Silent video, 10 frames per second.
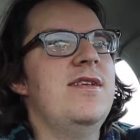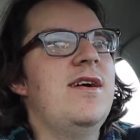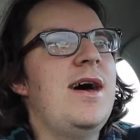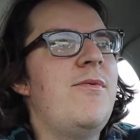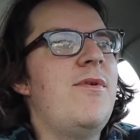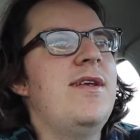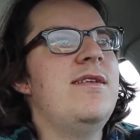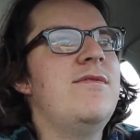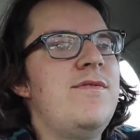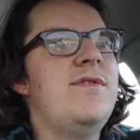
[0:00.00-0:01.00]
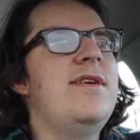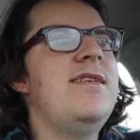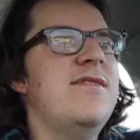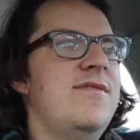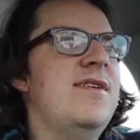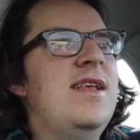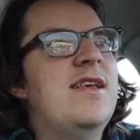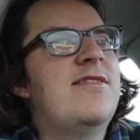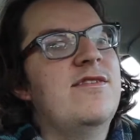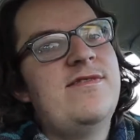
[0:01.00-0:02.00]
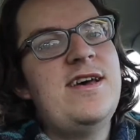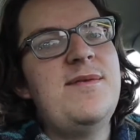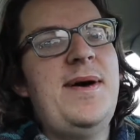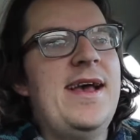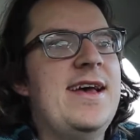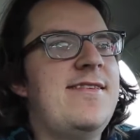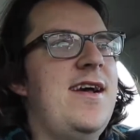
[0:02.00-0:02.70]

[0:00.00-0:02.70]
You know, I wanted a review at noon. So sorry about it, guys.